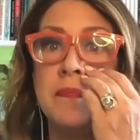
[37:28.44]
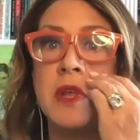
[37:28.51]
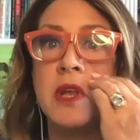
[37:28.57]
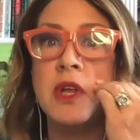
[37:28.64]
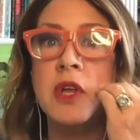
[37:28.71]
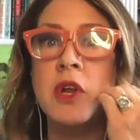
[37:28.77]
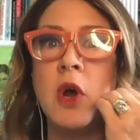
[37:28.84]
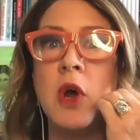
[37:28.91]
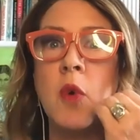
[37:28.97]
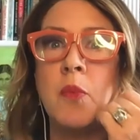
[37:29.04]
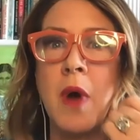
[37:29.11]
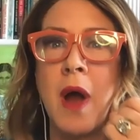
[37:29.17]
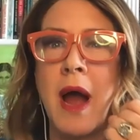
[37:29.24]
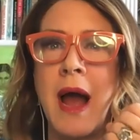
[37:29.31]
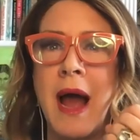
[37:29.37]
you know,
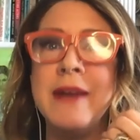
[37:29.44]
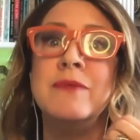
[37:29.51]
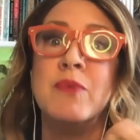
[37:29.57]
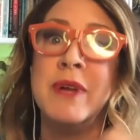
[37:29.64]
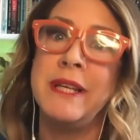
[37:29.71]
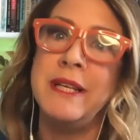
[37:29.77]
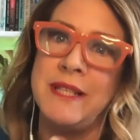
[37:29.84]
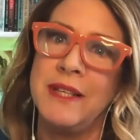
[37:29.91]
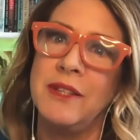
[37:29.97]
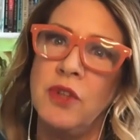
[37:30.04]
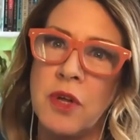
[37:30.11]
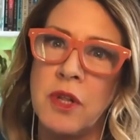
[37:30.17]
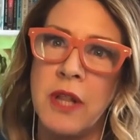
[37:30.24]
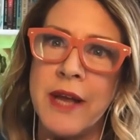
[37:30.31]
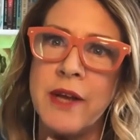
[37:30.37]
I really did
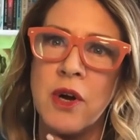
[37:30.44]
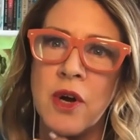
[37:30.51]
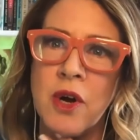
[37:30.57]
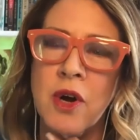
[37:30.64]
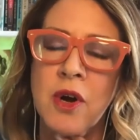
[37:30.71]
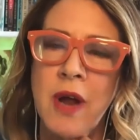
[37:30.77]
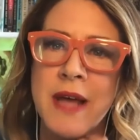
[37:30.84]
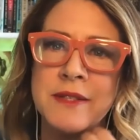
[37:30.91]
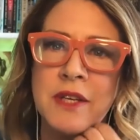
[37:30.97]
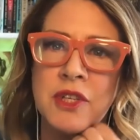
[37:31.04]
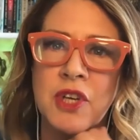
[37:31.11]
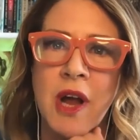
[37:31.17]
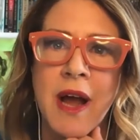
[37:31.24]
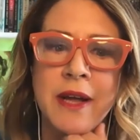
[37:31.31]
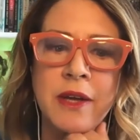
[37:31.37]
look like her as a
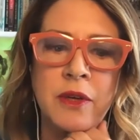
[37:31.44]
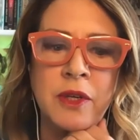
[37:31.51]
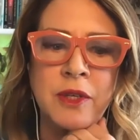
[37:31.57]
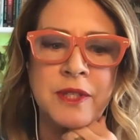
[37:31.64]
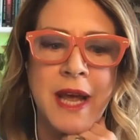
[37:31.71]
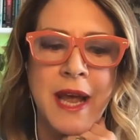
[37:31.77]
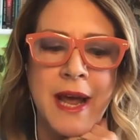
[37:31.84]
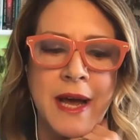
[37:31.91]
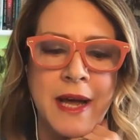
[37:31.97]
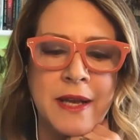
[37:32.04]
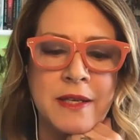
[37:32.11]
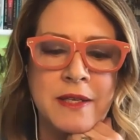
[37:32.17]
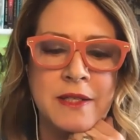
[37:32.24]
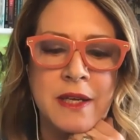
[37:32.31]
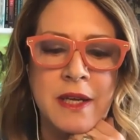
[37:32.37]
child,
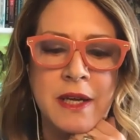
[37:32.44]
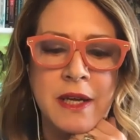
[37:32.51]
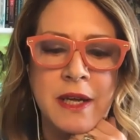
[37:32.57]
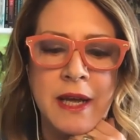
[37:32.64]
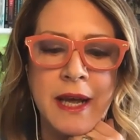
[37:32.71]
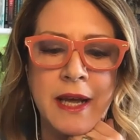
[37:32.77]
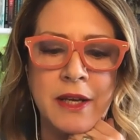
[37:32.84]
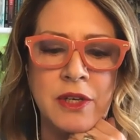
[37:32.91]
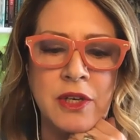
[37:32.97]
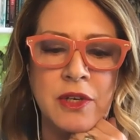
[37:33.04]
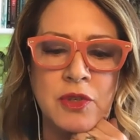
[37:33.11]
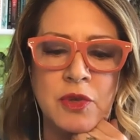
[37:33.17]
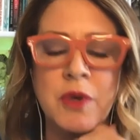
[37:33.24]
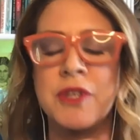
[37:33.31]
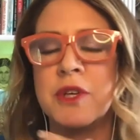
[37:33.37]
and and
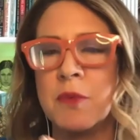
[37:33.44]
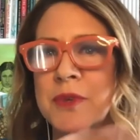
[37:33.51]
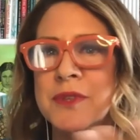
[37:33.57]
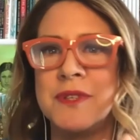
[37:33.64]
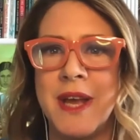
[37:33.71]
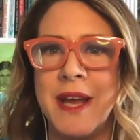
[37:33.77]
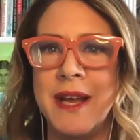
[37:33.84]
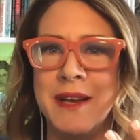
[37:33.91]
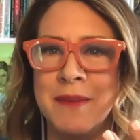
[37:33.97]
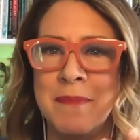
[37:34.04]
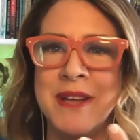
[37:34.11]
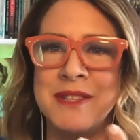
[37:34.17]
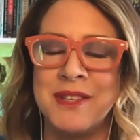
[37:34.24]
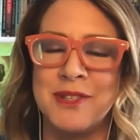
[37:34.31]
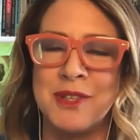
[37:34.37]
Tricia will say,
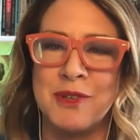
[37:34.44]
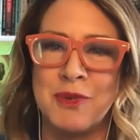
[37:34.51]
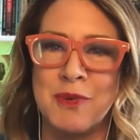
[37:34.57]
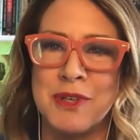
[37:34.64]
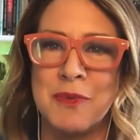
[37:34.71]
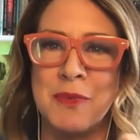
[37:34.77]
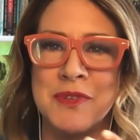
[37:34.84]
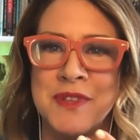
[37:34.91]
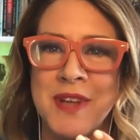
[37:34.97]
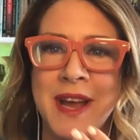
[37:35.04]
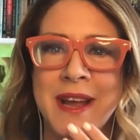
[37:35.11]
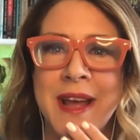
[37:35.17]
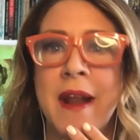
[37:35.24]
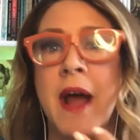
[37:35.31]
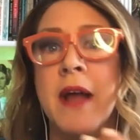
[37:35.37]
my sister Tricia will
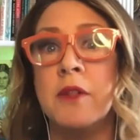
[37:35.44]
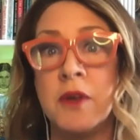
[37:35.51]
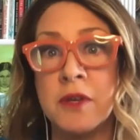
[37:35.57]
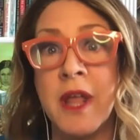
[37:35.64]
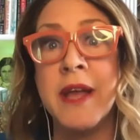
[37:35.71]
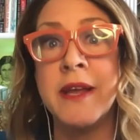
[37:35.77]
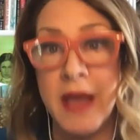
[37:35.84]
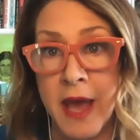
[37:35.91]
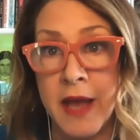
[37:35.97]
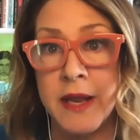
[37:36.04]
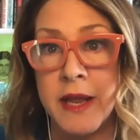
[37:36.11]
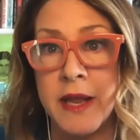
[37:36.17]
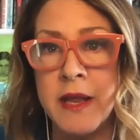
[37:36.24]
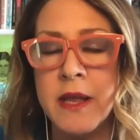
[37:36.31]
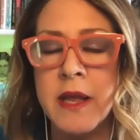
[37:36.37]
say, and I look like
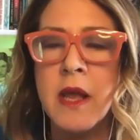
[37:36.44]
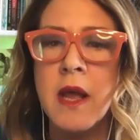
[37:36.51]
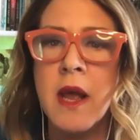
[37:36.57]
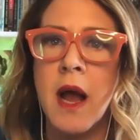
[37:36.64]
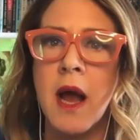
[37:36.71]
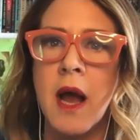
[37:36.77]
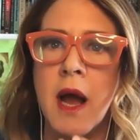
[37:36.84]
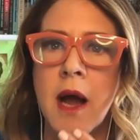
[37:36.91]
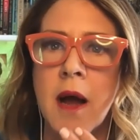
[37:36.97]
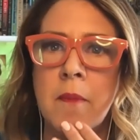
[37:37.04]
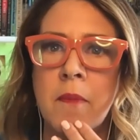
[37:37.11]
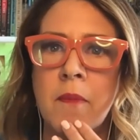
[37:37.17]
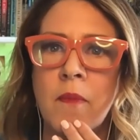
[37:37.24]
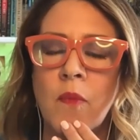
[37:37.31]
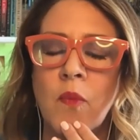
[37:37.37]
Eddie.
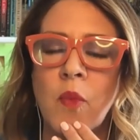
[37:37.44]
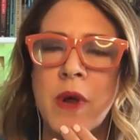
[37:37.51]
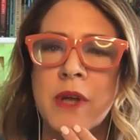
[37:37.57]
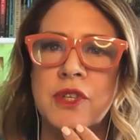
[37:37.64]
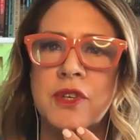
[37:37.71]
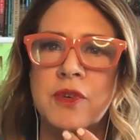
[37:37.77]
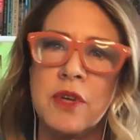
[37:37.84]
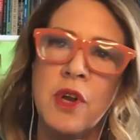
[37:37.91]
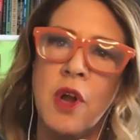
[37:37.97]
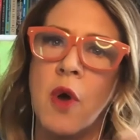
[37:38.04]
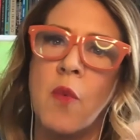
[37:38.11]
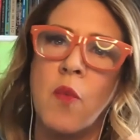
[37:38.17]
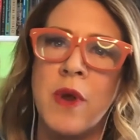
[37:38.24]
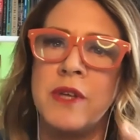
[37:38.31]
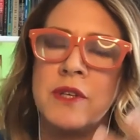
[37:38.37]
Um, which you
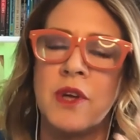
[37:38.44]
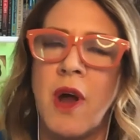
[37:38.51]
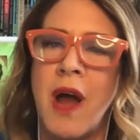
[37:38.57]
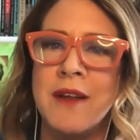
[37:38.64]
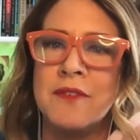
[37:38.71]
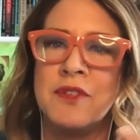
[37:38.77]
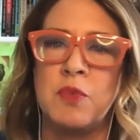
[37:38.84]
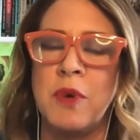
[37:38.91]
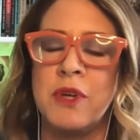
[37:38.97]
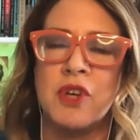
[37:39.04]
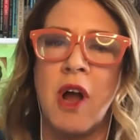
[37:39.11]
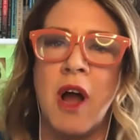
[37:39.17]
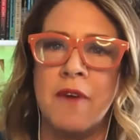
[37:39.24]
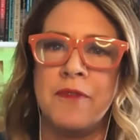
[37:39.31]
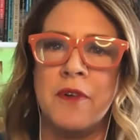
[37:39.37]
know we kind of switch
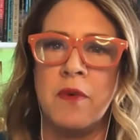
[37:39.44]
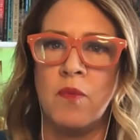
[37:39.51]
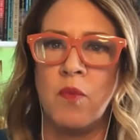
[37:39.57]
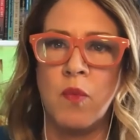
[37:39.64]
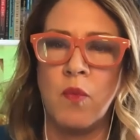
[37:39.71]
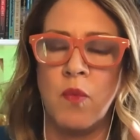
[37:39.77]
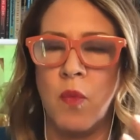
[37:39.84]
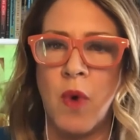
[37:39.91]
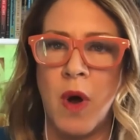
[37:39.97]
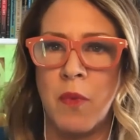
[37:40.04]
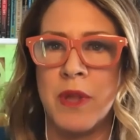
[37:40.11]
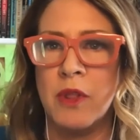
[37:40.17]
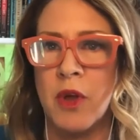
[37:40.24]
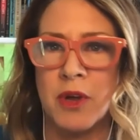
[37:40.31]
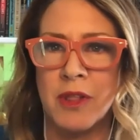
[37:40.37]
off and what
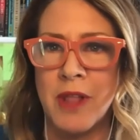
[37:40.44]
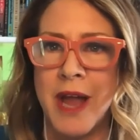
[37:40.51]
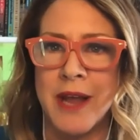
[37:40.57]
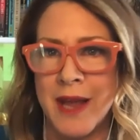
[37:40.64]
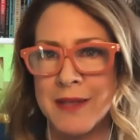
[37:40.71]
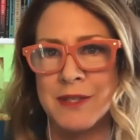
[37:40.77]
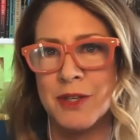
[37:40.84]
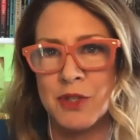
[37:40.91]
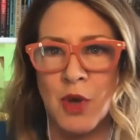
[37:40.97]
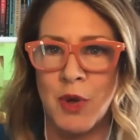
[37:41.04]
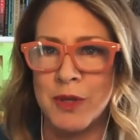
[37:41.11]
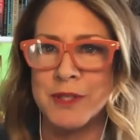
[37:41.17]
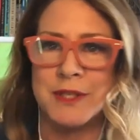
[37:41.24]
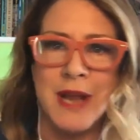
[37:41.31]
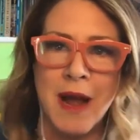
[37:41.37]
we look like as
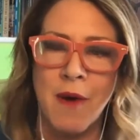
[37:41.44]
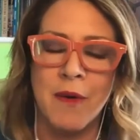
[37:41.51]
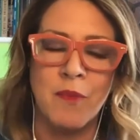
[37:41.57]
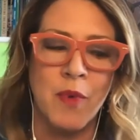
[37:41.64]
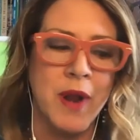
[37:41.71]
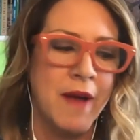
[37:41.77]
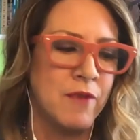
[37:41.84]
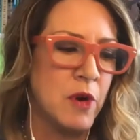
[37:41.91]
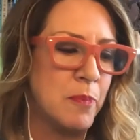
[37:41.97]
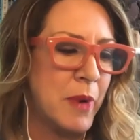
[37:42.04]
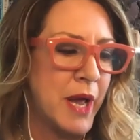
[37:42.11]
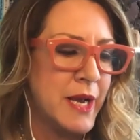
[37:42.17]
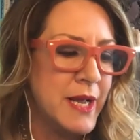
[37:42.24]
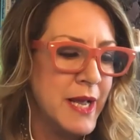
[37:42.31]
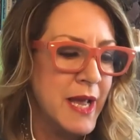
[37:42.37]
adults now and whatever.
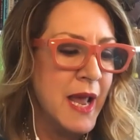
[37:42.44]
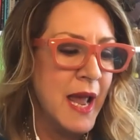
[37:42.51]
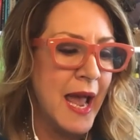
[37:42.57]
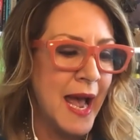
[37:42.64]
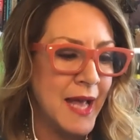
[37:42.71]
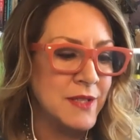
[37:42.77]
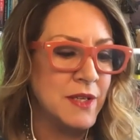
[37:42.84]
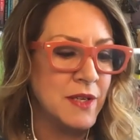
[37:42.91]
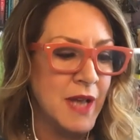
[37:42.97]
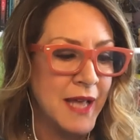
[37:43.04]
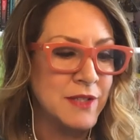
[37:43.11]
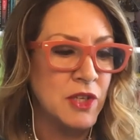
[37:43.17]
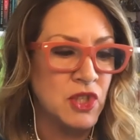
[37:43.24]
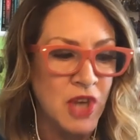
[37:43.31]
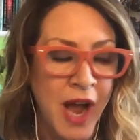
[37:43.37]
But as
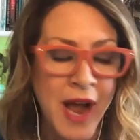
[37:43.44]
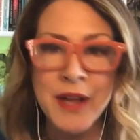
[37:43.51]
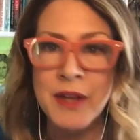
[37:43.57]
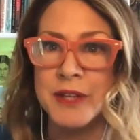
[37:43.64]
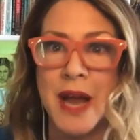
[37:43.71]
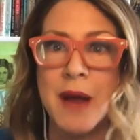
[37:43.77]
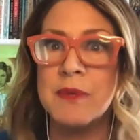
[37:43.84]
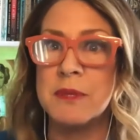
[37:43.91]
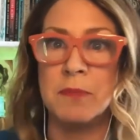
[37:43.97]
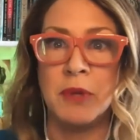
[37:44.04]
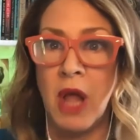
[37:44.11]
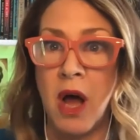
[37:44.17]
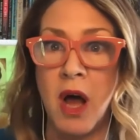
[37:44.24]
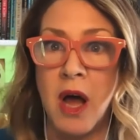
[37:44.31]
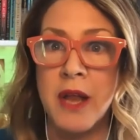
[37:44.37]
as a child, I was
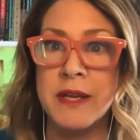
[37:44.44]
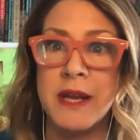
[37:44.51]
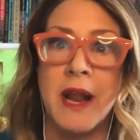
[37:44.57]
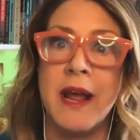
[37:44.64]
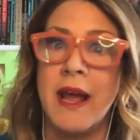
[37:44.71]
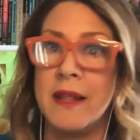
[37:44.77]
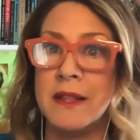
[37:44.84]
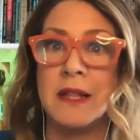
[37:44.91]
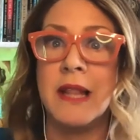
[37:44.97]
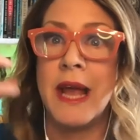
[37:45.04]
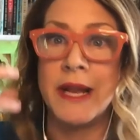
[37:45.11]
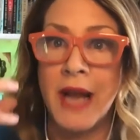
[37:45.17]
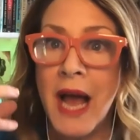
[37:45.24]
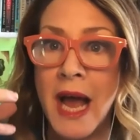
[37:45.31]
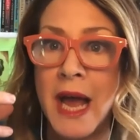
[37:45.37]
blonde and I had the
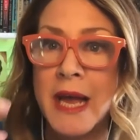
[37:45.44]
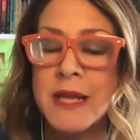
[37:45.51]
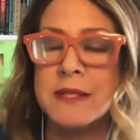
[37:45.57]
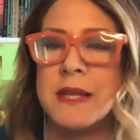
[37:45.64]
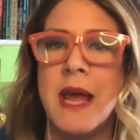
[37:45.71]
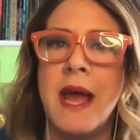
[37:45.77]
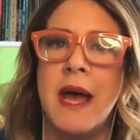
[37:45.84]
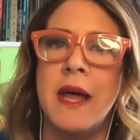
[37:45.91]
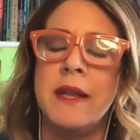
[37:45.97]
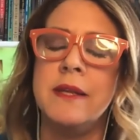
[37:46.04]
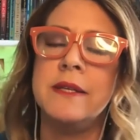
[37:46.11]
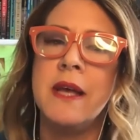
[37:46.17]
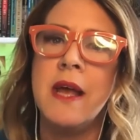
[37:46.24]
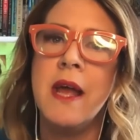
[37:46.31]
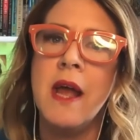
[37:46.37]
light eyes,
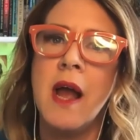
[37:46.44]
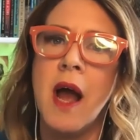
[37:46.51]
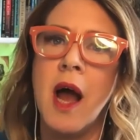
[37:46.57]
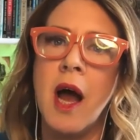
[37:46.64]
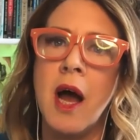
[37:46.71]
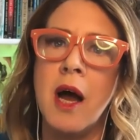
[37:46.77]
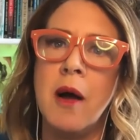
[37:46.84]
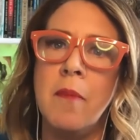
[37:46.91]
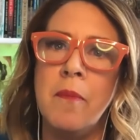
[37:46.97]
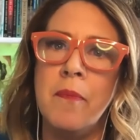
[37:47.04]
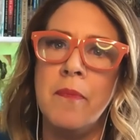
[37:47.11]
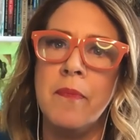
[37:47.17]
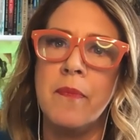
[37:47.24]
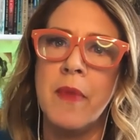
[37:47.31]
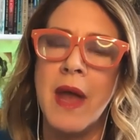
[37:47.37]
and
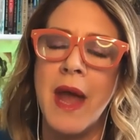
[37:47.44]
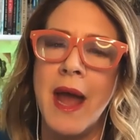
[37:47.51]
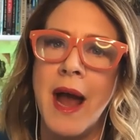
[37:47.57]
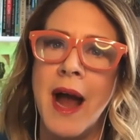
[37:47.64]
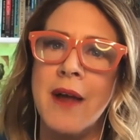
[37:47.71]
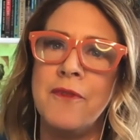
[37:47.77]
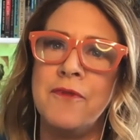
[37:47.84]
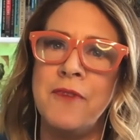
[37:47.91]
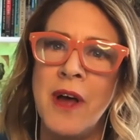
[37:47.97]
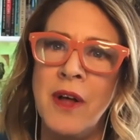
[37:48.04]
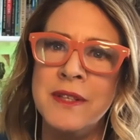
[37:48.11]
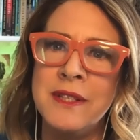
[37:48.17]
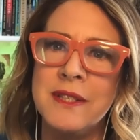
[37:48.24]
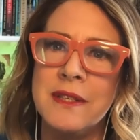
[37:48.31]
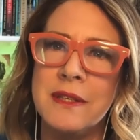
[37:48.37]
um, I
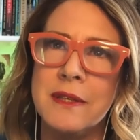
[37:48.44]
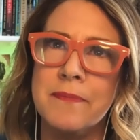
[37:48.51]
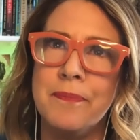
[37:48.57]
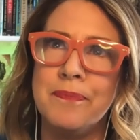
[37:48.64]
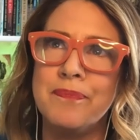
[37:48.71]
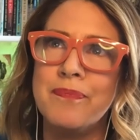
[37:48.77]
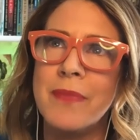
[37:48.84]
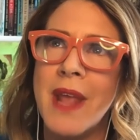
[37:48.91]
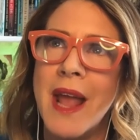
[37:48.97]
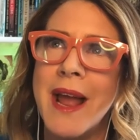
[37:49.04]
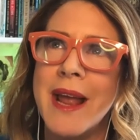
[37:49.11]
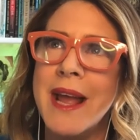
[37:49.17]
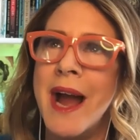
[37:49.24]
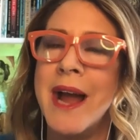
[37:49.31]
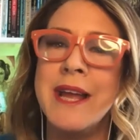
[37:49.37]
felt
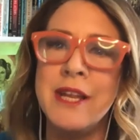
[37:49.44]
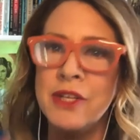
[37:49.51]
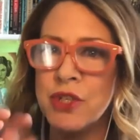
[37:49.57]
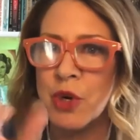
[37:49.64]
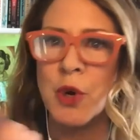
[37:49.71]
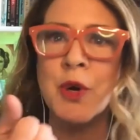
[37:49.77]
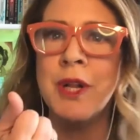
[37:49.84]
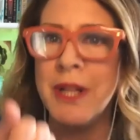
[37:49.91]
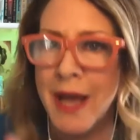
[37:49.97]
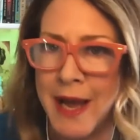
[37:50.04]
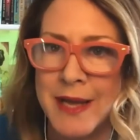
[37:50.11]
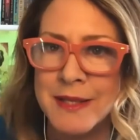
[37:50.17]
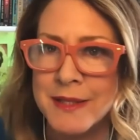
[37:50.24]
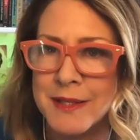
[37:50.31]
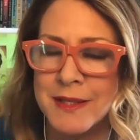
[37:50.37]
I
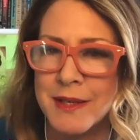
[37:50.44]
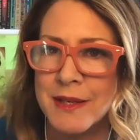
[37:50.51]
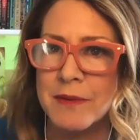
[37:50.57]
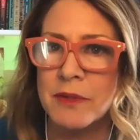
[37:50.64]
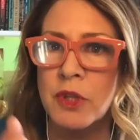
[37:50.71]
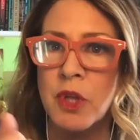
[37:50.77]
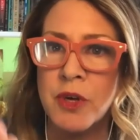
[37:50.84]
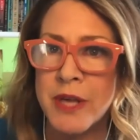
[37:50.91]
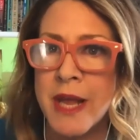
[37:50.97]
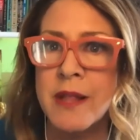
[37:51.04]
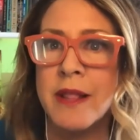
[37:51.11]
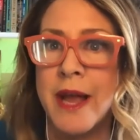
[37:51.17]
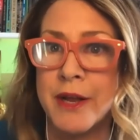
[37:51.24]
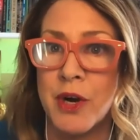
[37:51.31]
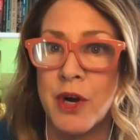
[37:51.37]
internalized looking
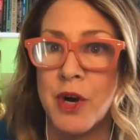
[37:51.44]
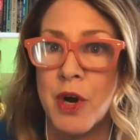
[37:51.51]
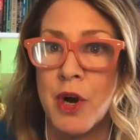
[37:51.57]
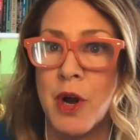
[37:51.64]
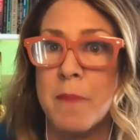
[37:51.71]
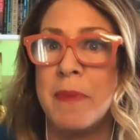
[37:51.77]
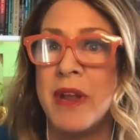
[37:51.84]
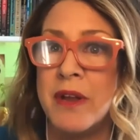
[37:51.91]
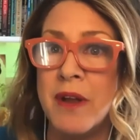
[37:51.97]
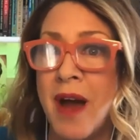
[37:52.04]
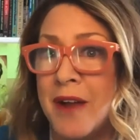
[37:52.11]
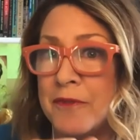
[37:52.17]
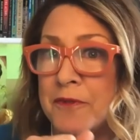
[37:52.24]
like her, but not